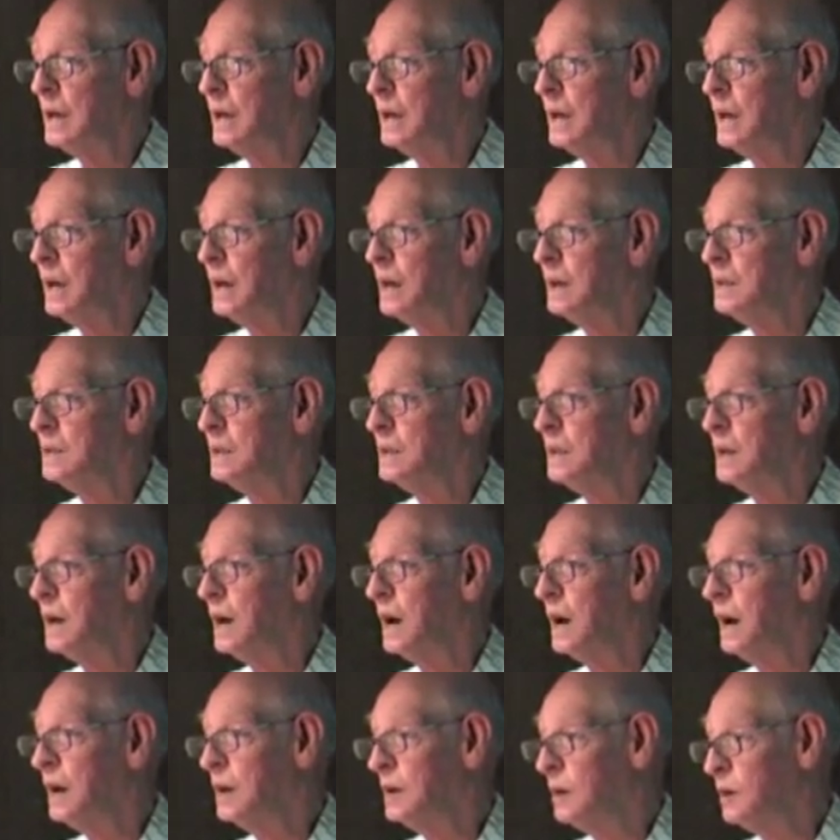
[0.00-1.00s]
And
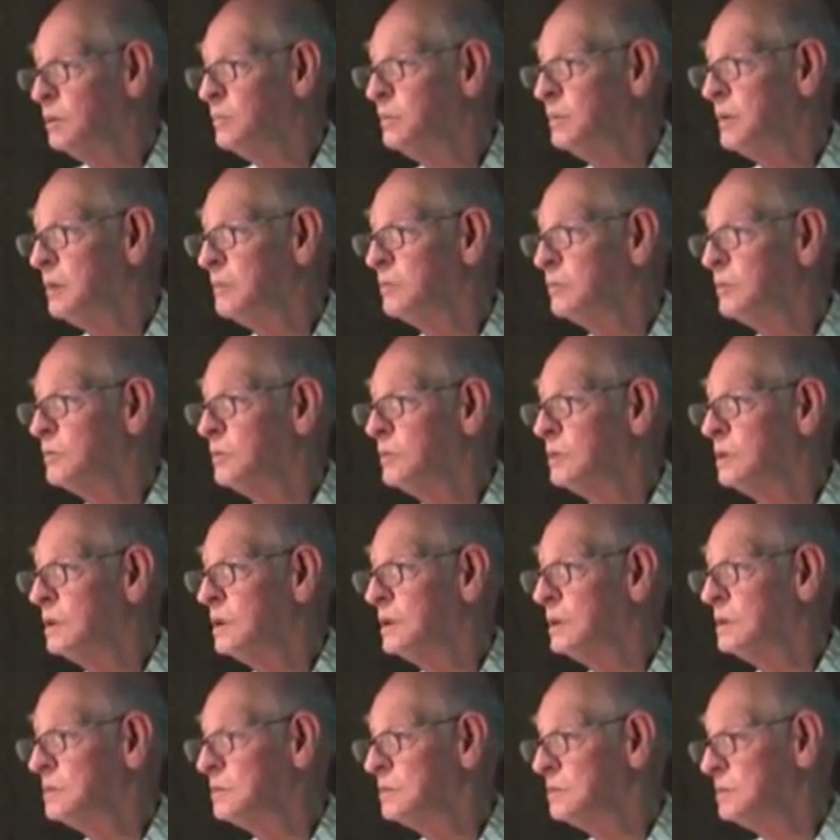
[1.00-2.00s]
I hope everyone
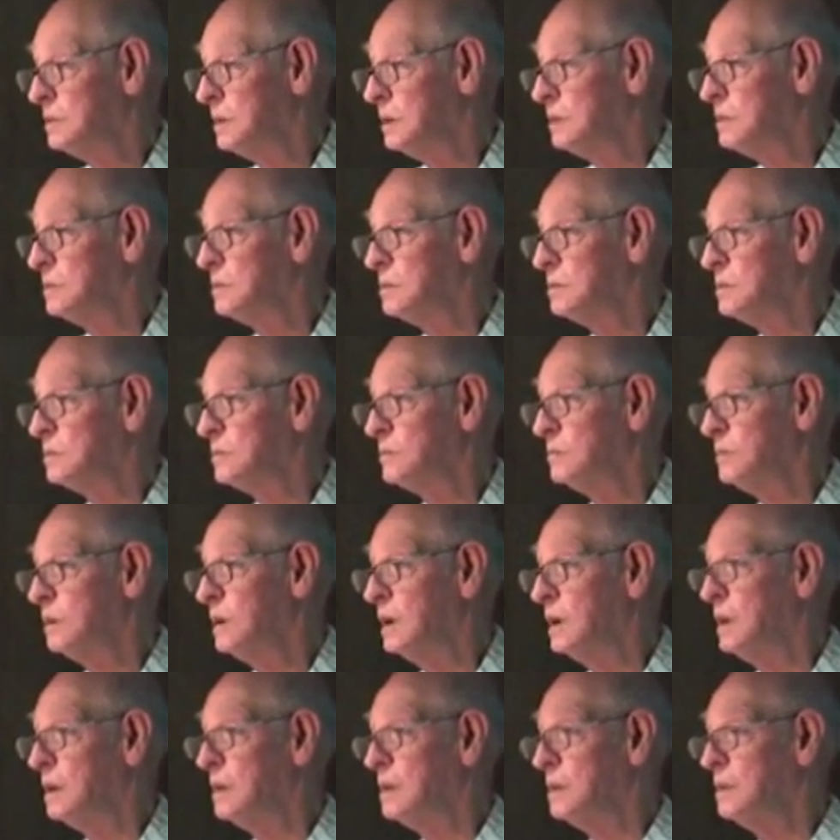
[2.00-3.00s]
else does as
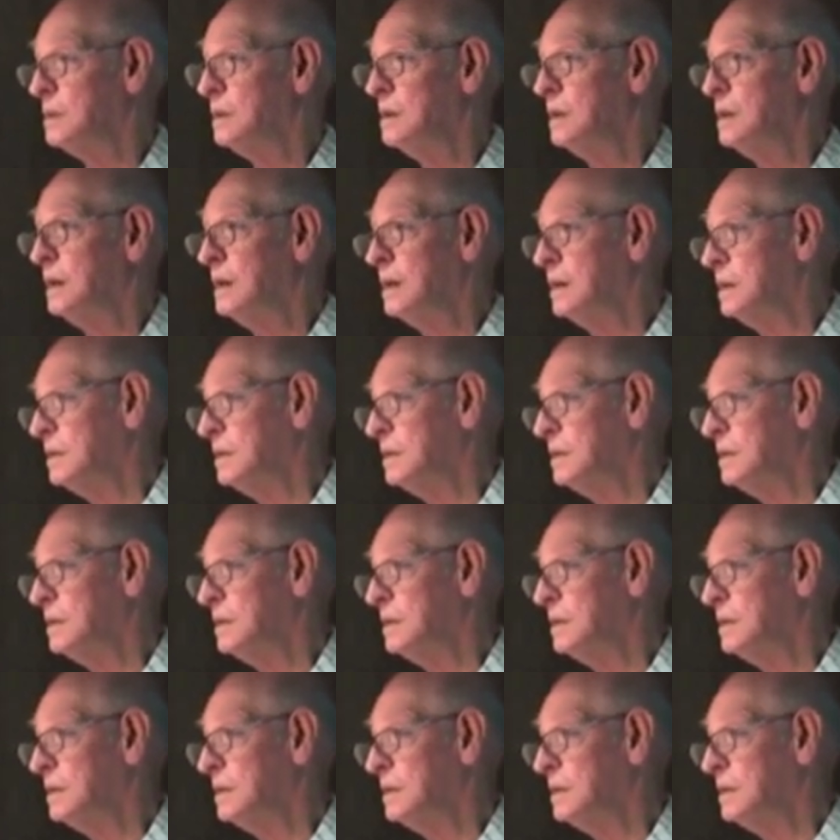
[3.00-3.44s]
well.